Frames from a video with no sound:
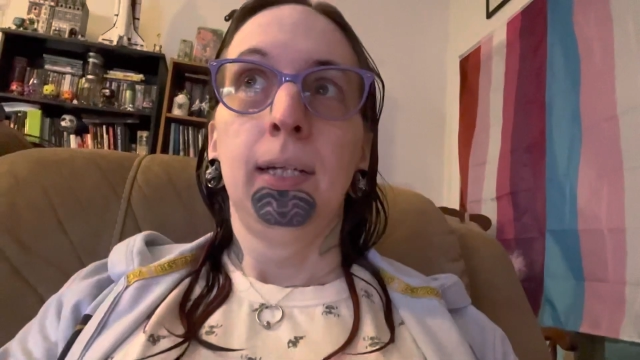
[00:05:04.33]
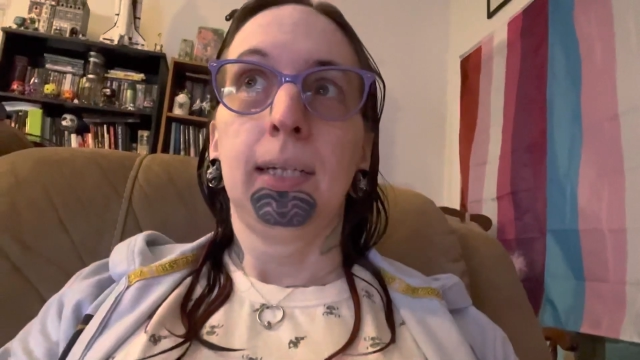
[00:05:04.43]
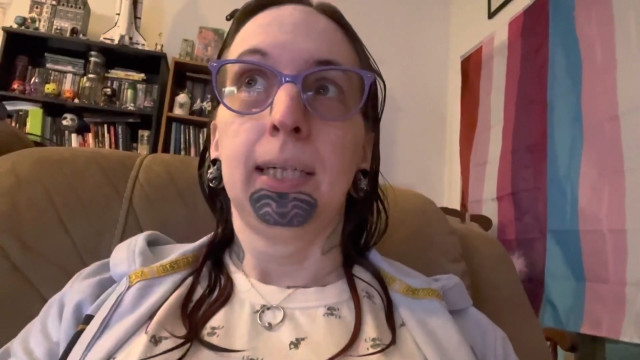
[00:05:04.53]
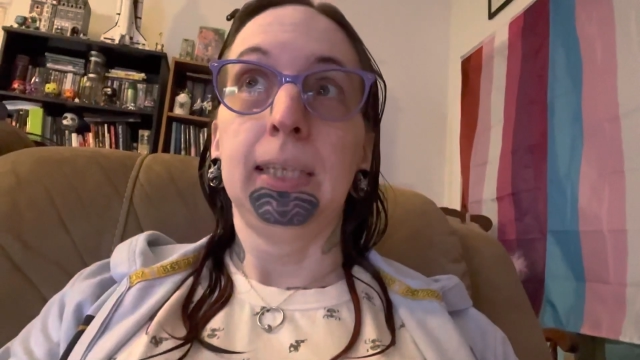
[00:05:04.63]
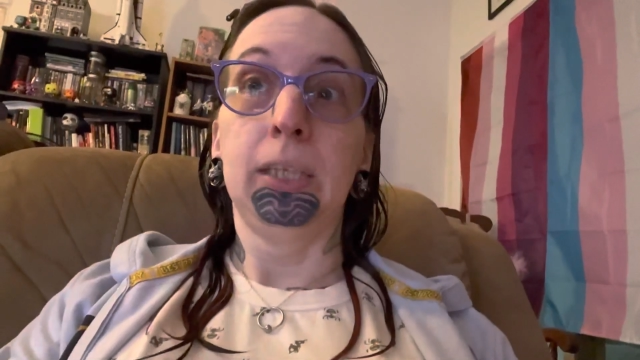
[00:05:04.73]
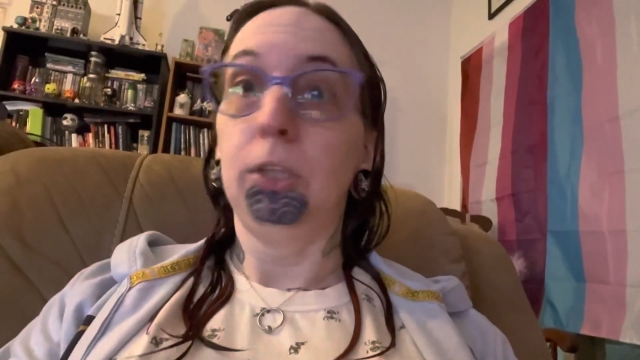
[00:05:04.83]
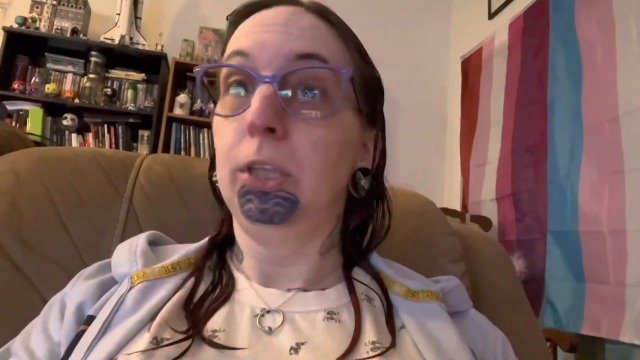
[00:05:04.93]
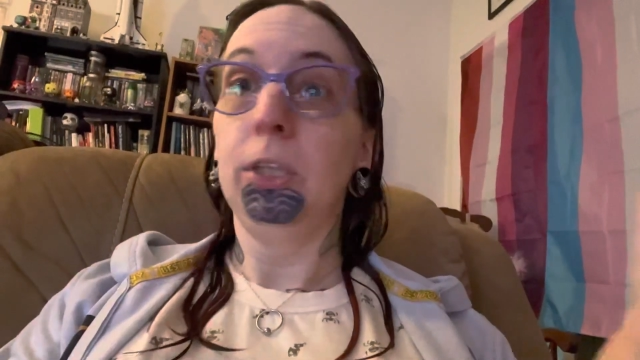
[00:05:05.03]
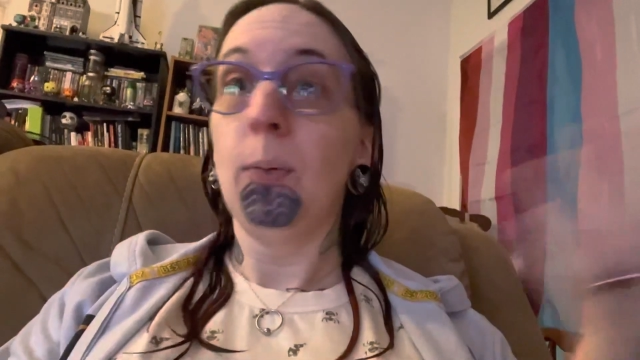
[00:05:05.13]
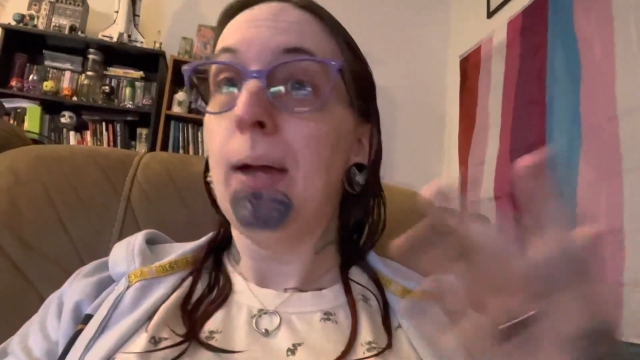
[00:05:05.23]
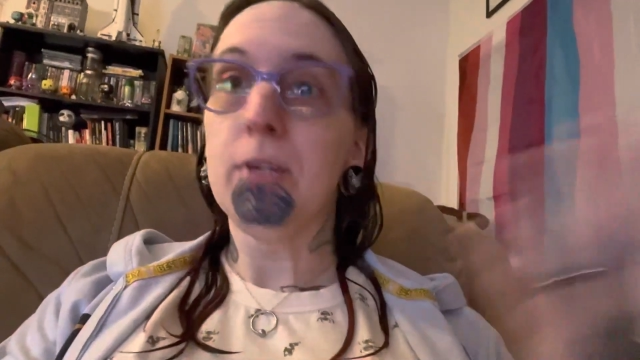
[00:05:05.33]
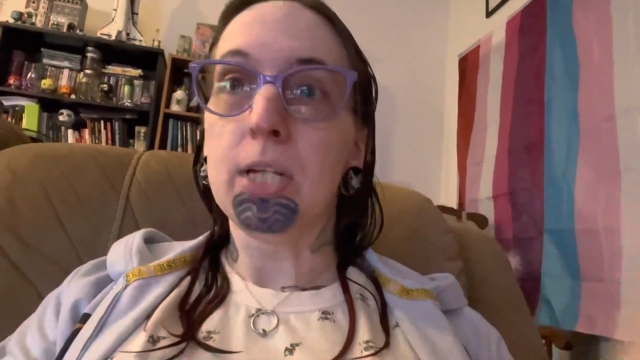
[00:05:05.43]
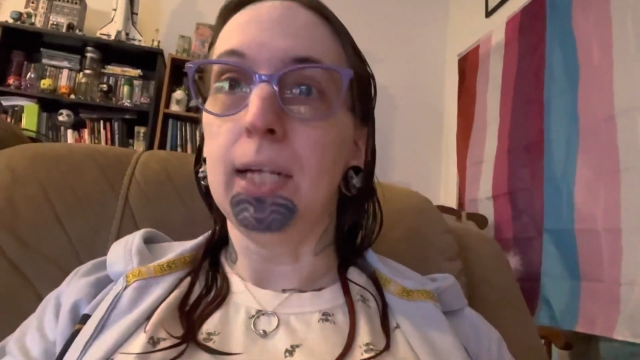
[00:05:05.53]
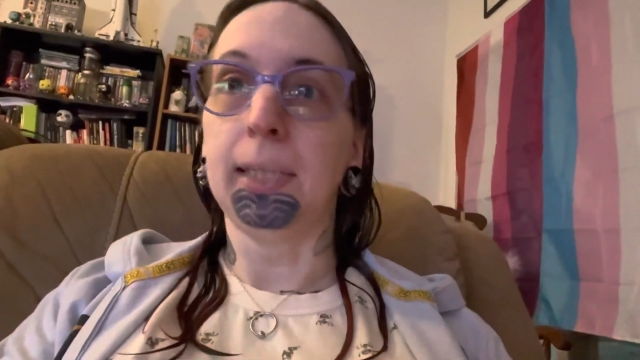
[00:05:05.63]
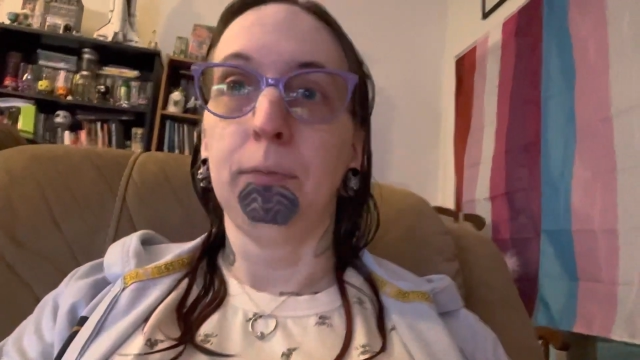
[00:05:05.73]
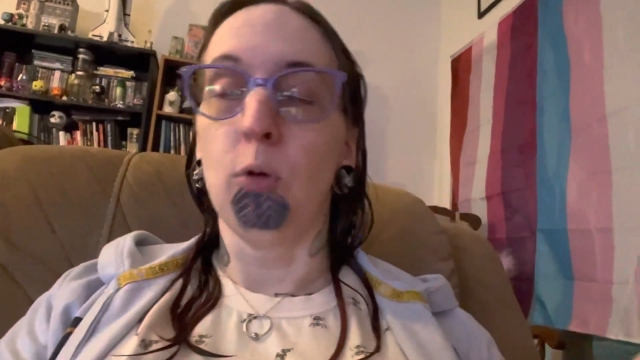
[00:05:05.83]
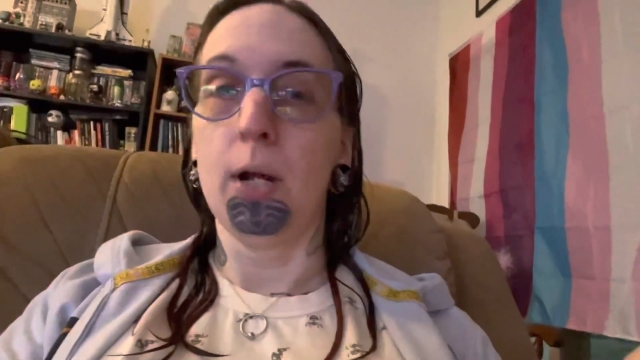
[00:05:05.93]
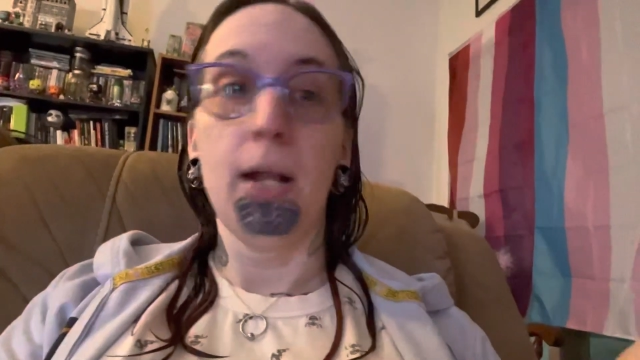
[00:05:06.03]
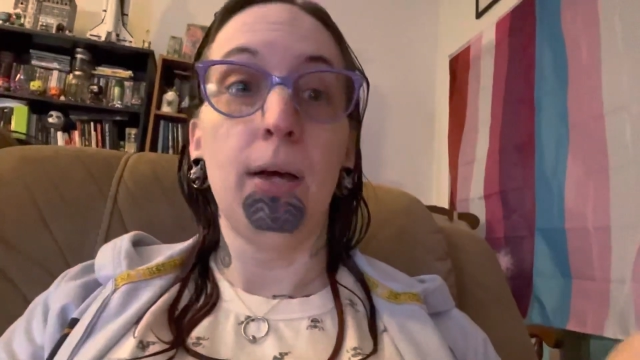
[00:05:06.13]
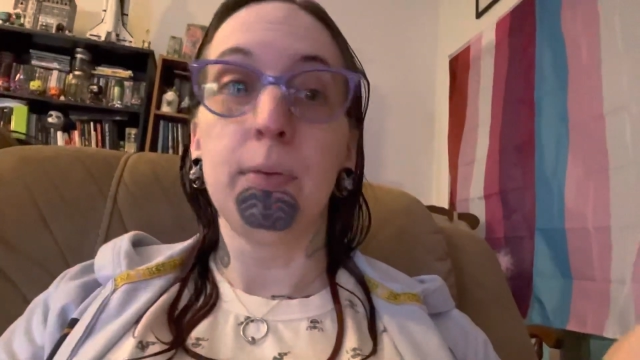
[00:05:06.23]
Because there's no advertising for
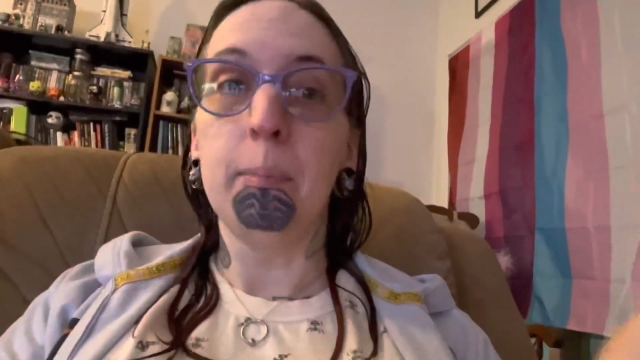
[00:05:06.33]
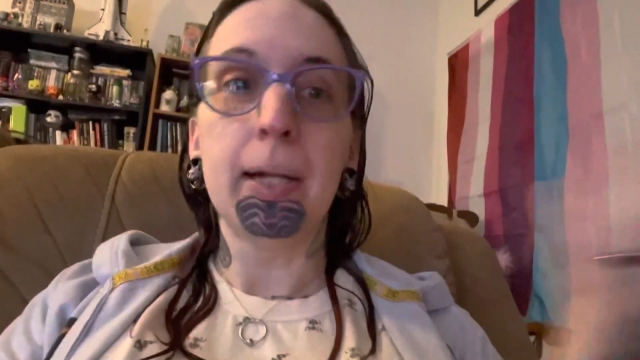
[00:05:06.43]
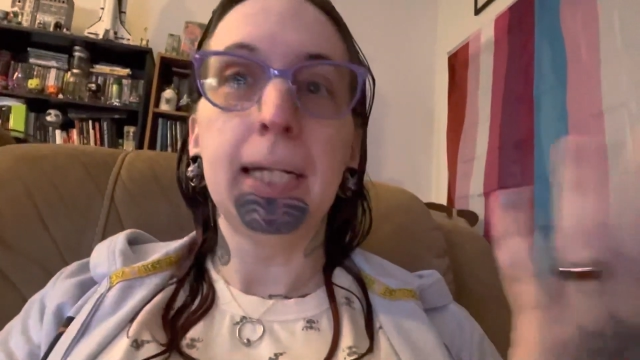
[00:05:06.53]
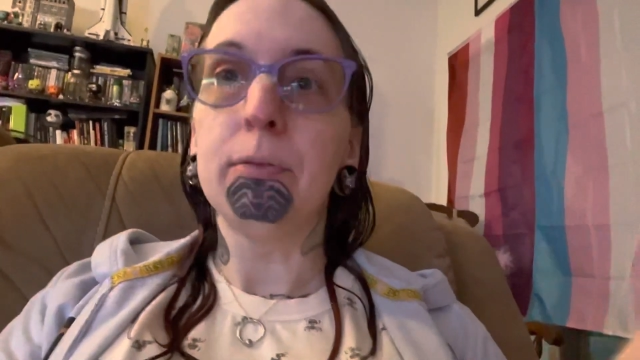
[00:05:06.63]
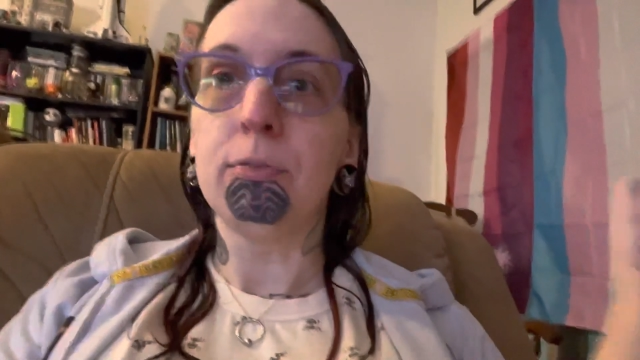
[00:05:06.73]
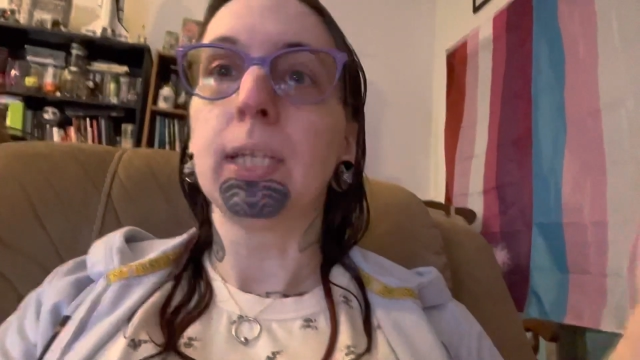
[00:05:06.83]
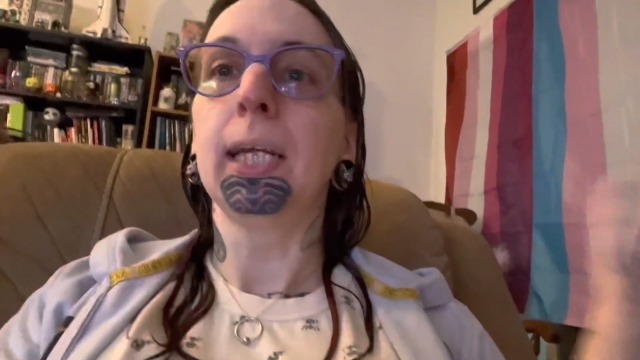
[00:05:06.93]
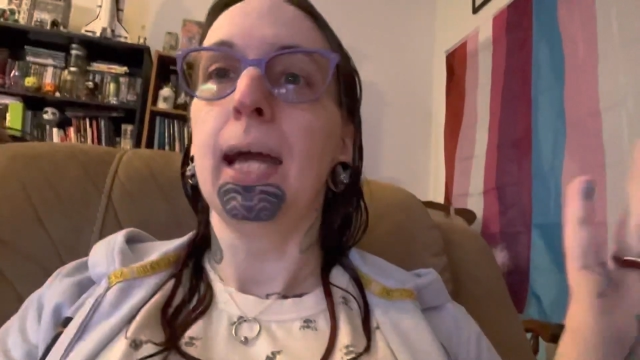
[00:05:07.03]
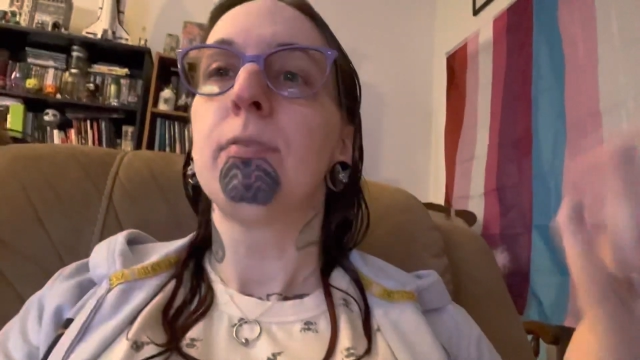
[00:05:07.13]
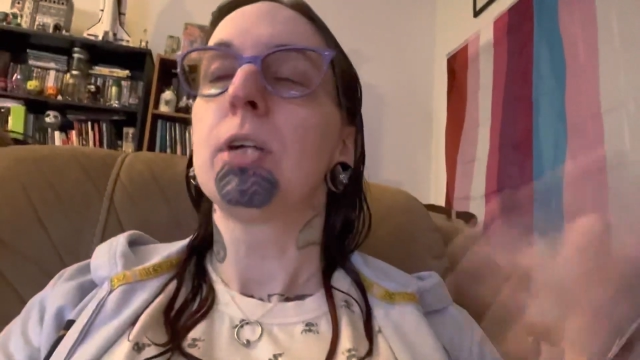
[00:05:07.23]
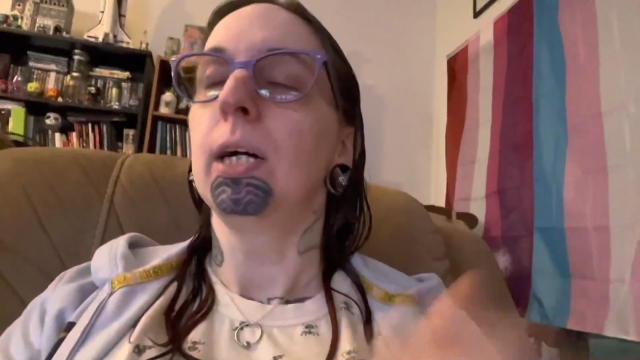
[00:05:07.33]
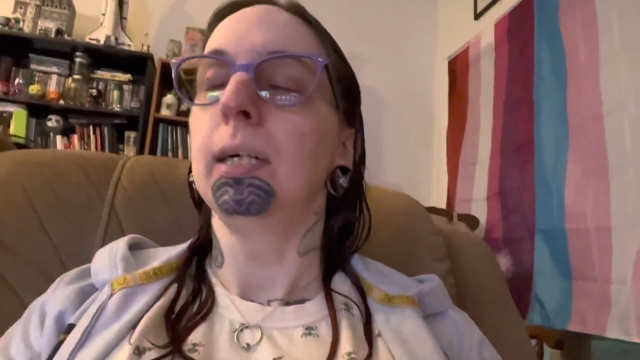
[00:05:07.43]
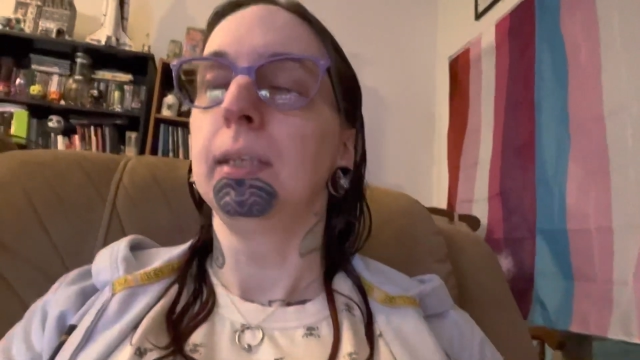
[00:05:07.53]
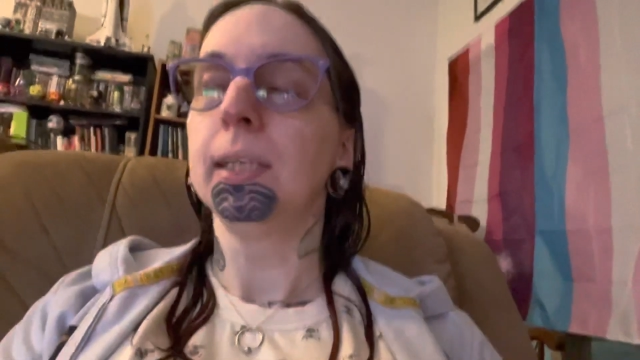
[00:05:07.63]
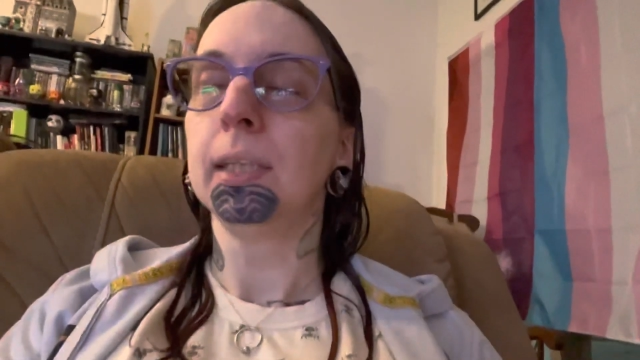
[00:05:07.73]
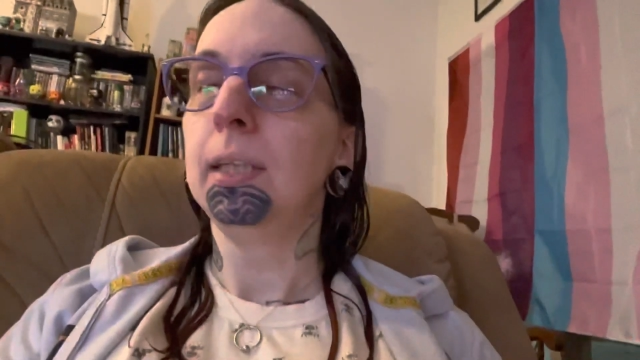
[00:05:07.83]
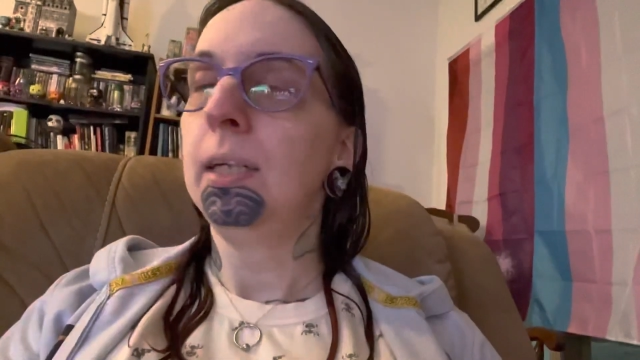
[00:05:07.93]
it. I don't have the money to fucking advertise.